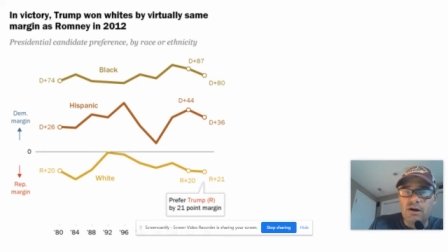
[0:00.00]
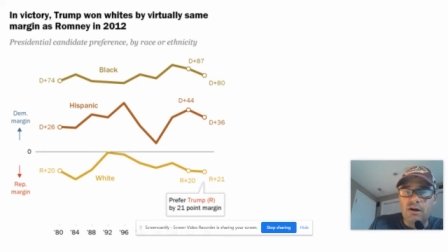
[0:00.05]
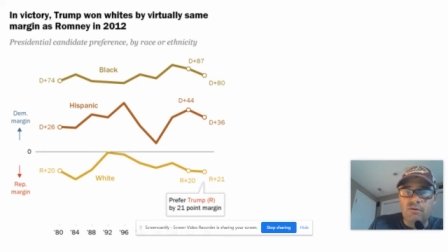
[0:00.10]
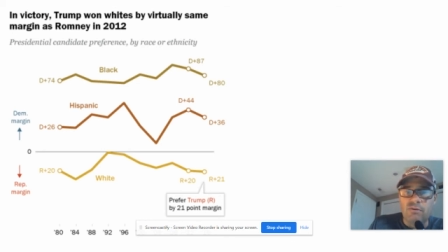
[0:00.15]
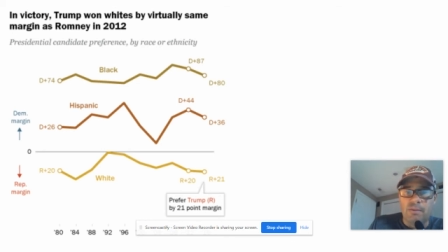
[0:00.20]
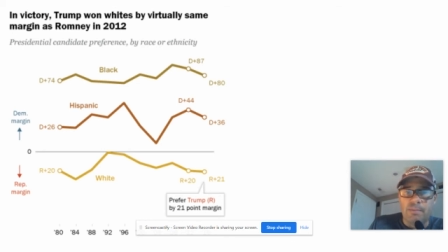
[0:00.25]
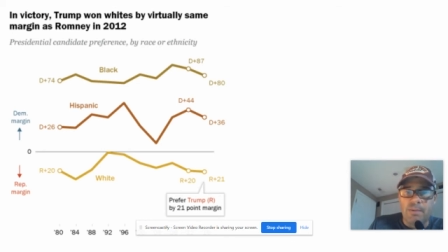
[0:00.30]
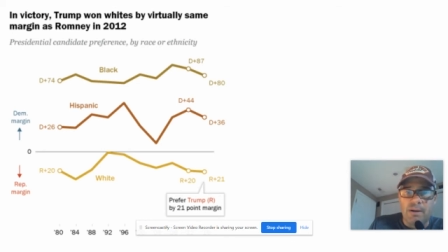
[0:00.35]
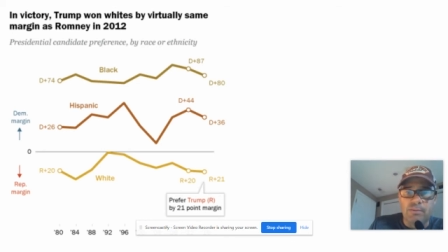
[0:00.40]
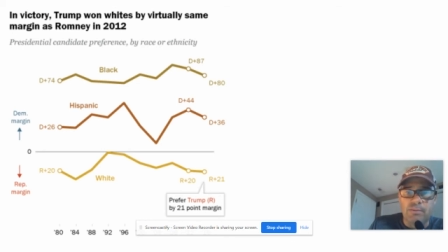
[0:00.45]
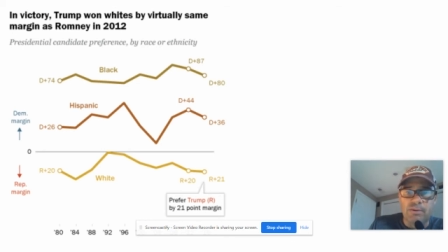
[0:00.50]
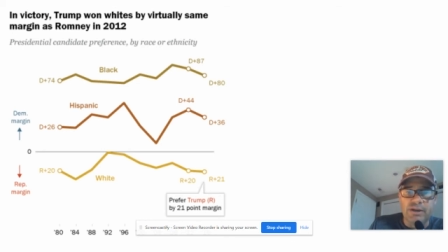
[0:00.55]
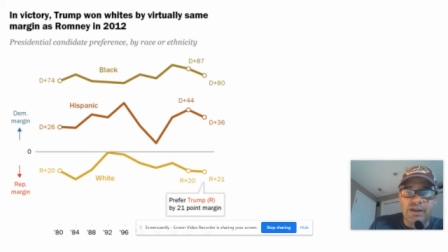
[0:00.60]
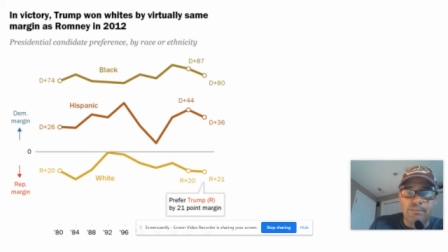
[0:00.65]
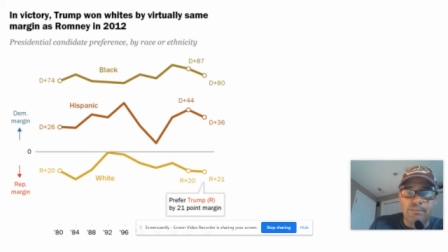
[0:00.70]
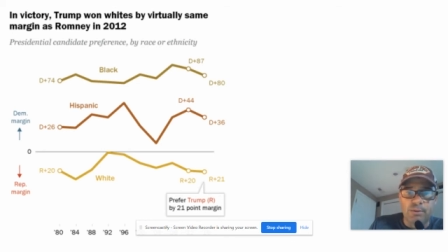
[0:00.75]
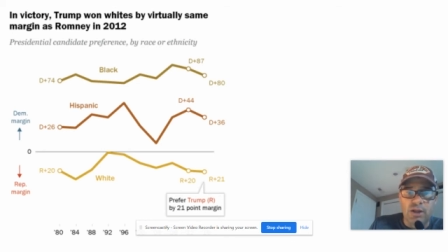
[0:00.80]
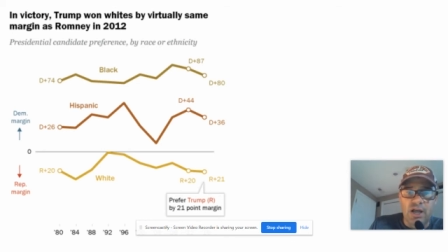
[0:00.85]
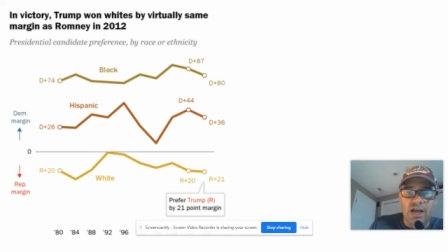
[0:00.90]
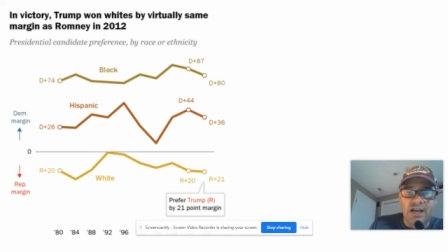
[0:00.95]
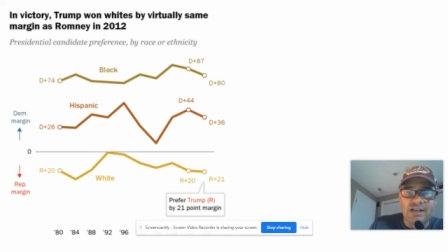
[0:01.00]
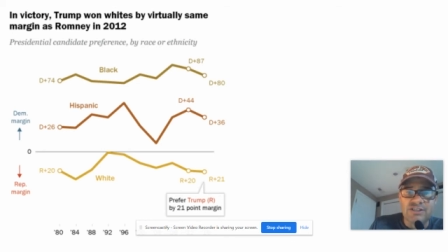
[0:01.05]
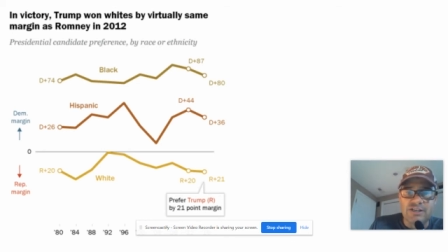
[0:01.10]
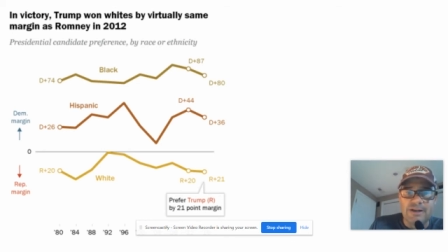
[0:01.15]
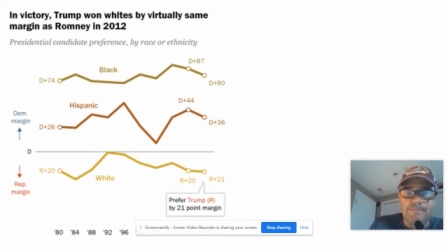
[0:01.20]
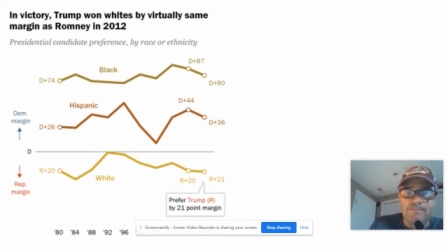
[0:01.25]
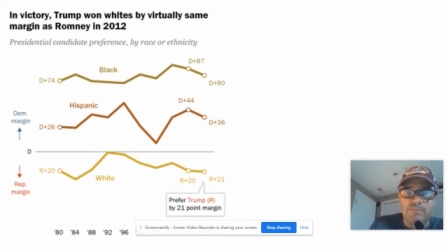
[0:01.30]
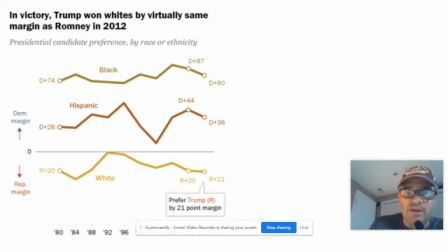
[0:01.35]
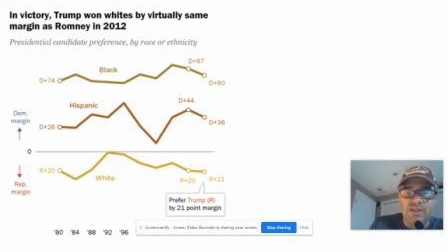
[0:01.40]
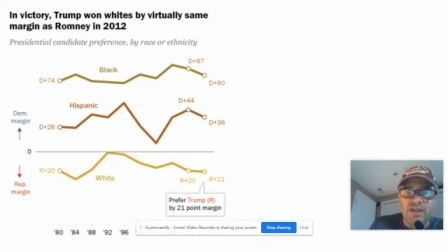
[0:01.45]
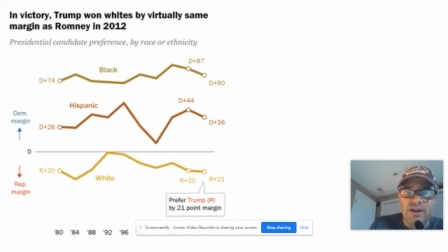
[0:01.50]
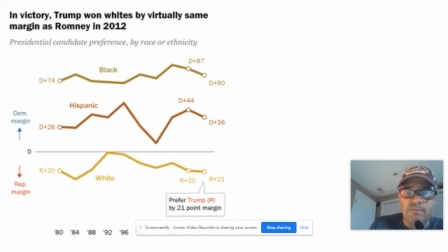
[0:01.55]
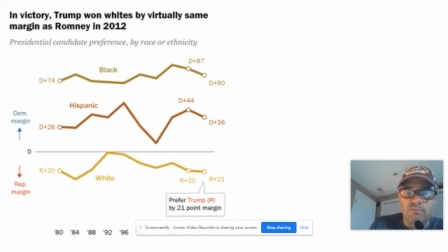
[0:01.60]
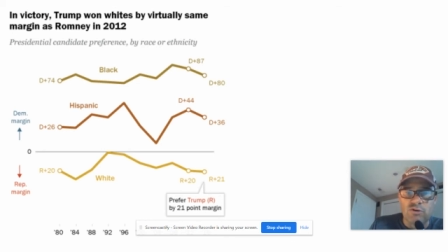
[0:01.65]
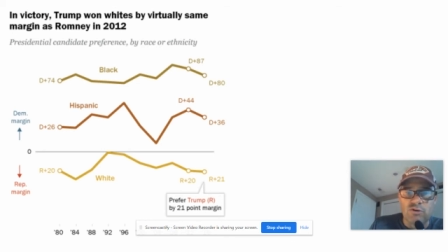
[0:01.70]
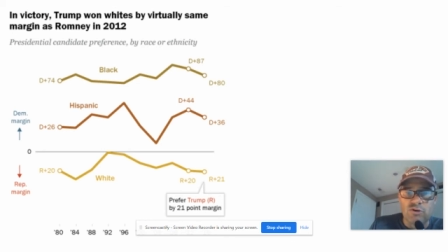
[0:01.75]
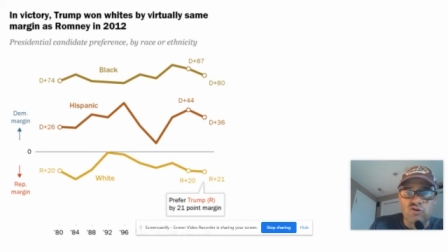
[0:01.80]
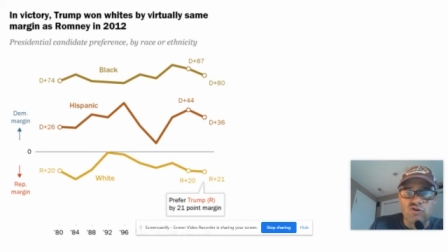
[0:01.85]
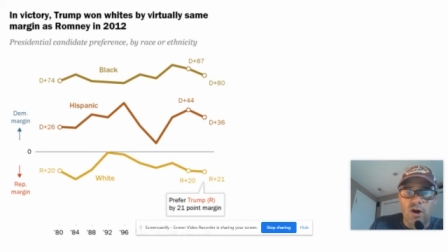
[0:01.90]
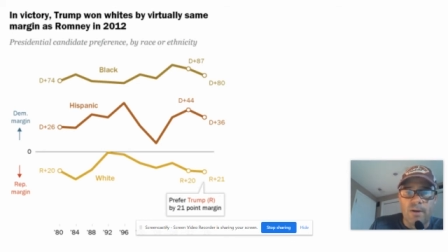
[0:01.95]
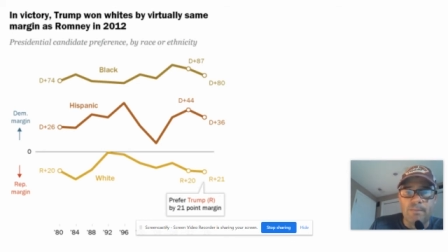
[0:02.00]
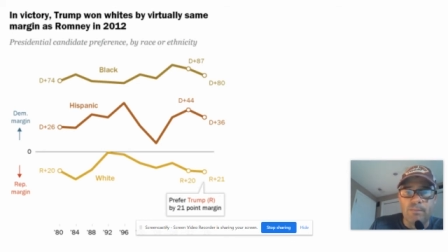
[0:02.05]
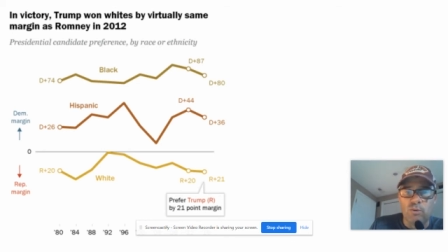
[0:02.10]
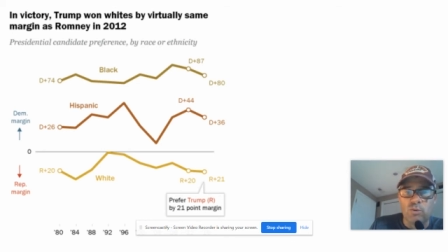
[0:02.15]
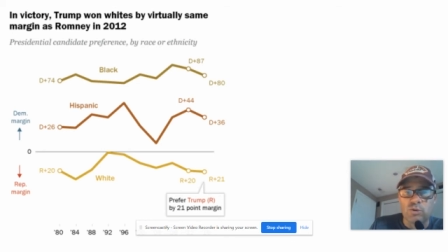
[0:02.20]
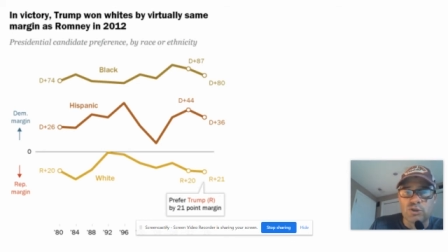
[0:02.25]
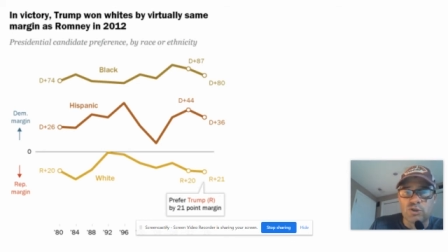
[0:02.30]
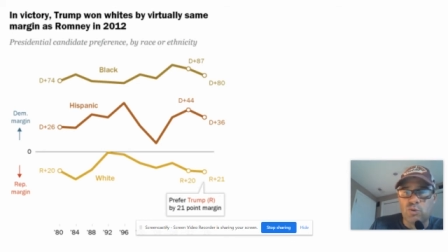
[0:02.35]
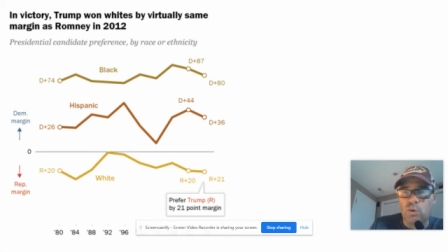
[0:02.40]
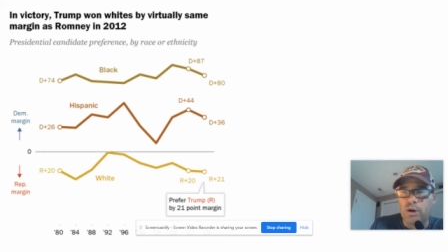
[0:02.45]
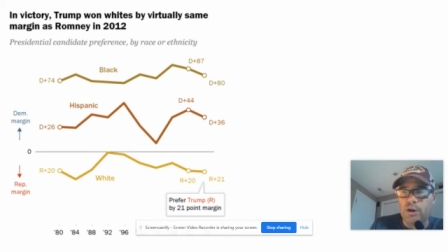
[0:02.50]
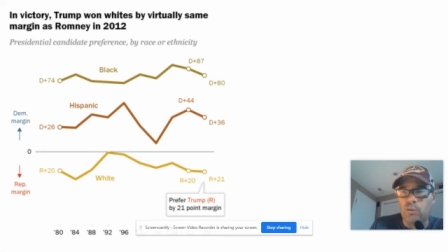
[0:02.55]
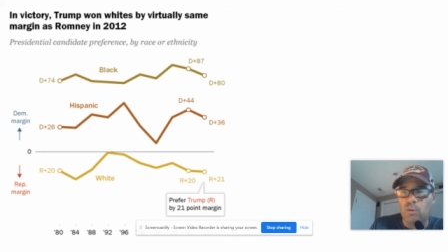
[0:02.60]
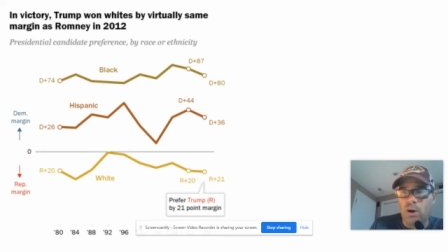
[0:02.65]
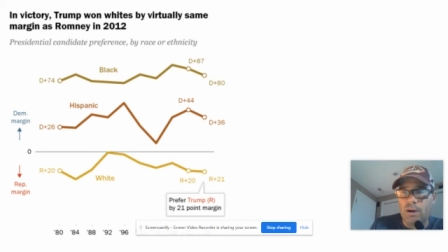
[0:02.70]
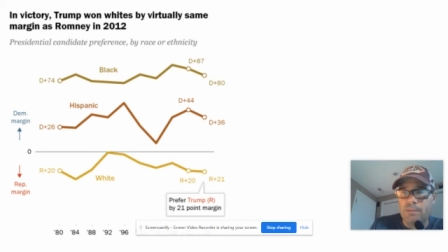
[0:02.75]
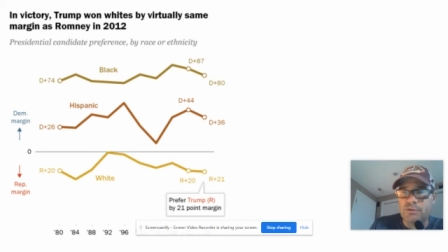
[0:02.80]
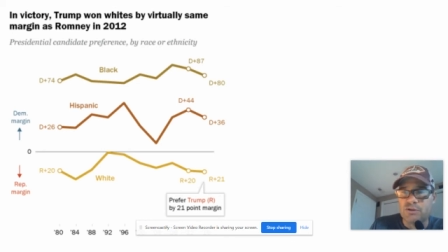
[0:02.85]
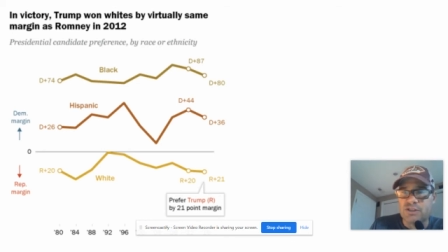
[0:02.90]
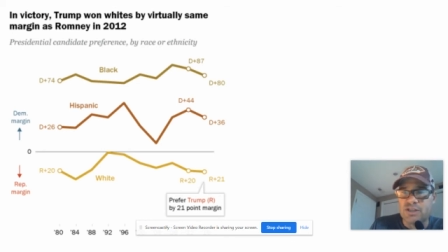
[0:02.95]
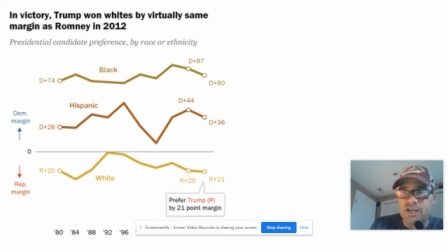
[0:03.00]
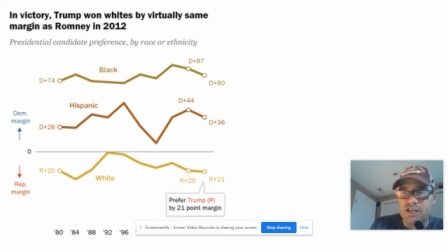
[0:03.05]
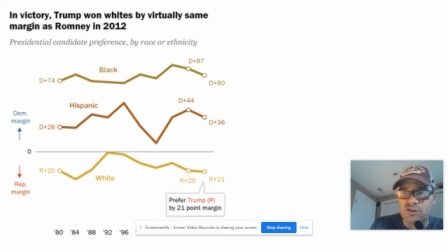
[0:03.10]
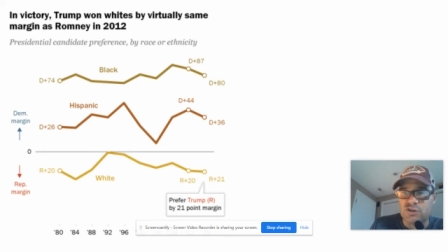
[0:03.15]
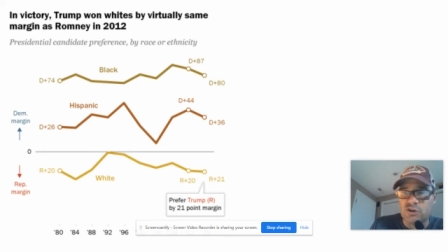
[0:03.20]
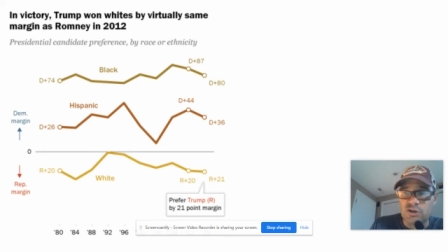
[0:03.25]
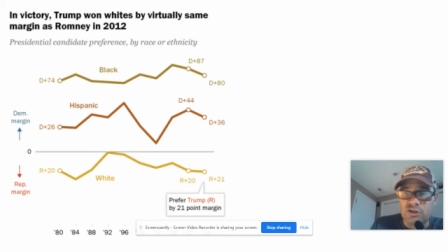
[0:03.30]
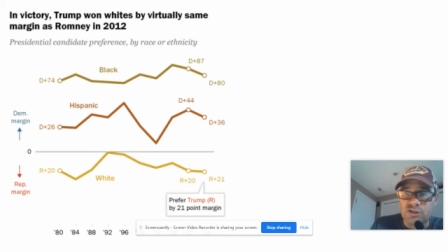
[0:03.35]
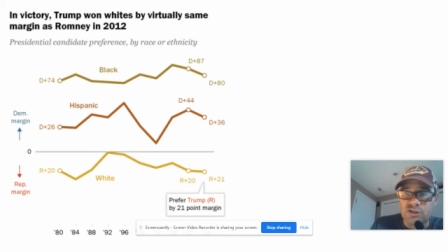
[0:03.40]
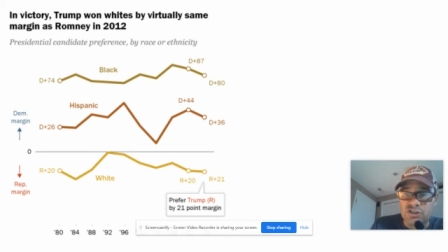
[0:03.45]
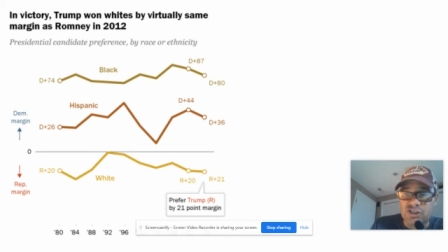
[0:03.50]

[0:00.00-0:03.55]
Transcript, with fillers: Republican plus, and then Trump was 21%. So you could